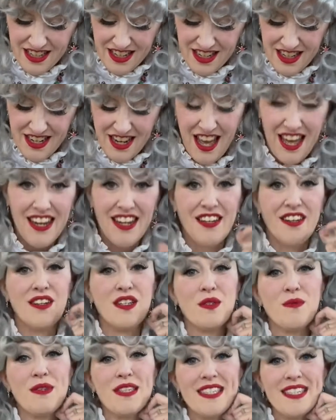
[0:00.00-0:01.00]
Not at
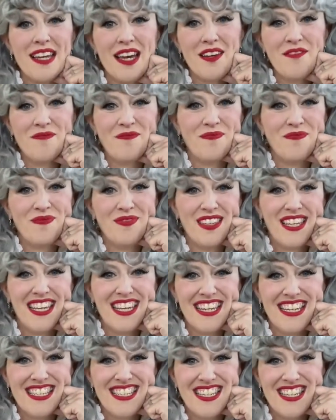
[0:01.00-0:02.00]
Christmas time. He
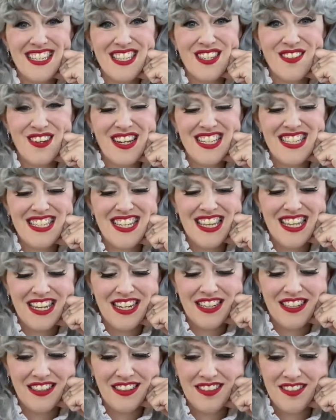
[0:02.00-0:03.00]
gets his the rest of the
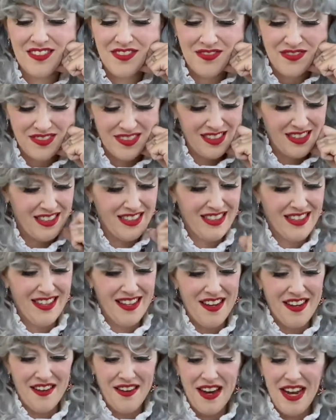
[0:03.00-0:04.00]
year.
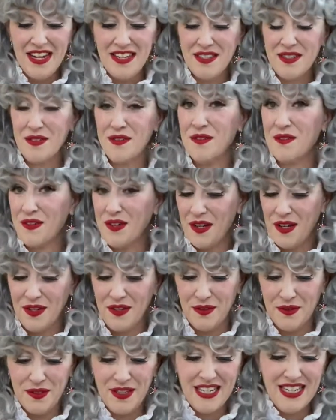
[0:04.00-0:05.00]
All right, we're all
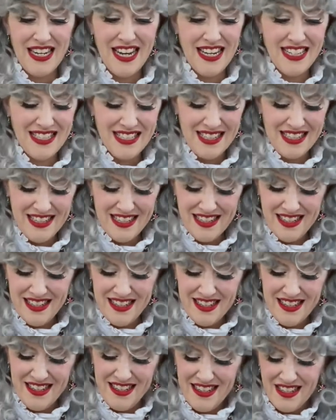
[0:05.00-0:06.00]
organized.
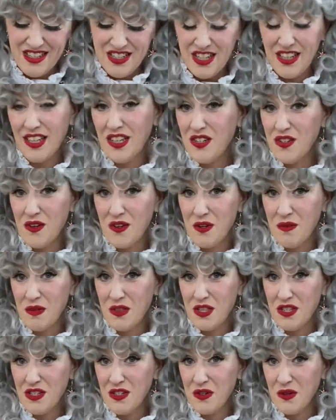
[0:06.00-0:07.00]
Shall I show you what
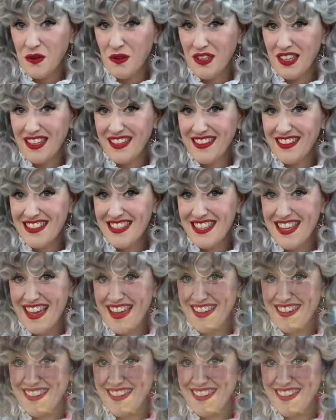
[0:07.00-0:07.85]
this knolling looks like?